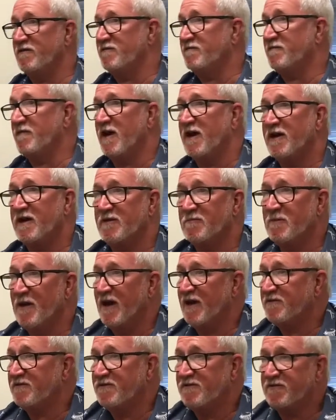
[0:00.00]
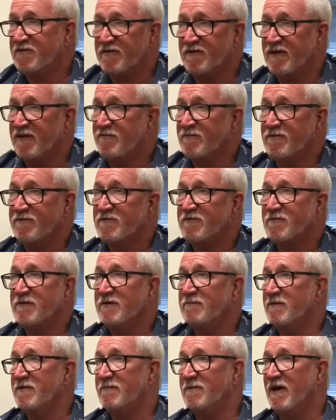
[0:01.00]
fighting matches and even
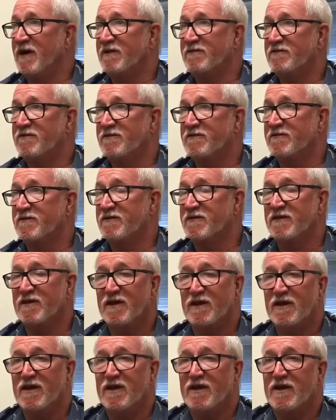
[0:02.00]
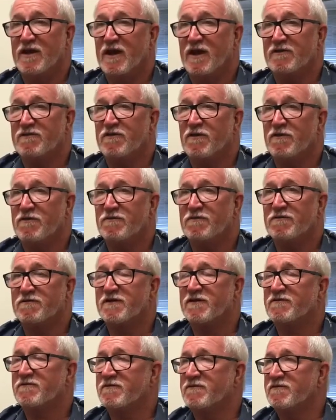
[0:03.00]
screaming matches and total
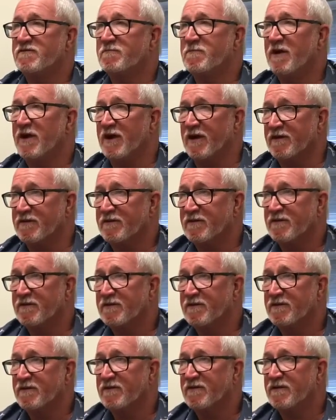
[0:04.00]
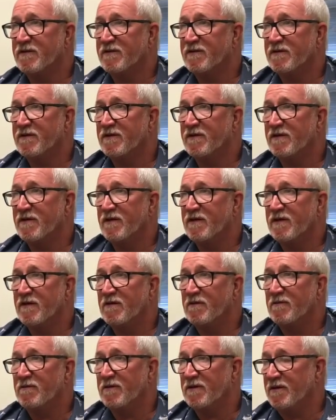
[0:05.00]
disrespect,
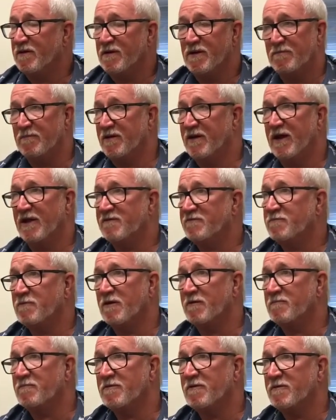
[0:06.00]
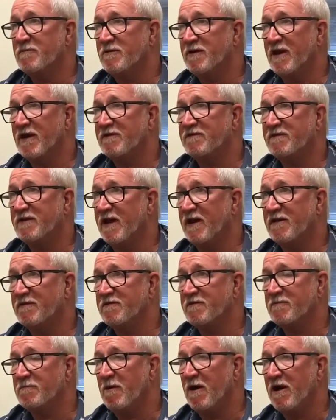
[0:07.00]
well, I mean, that's what permeates down
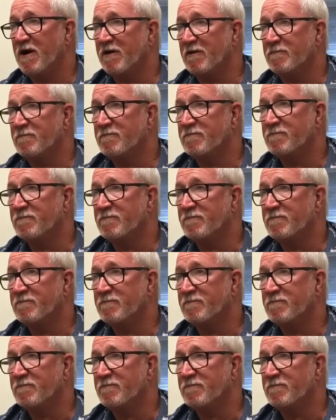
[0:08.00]
to the bottom.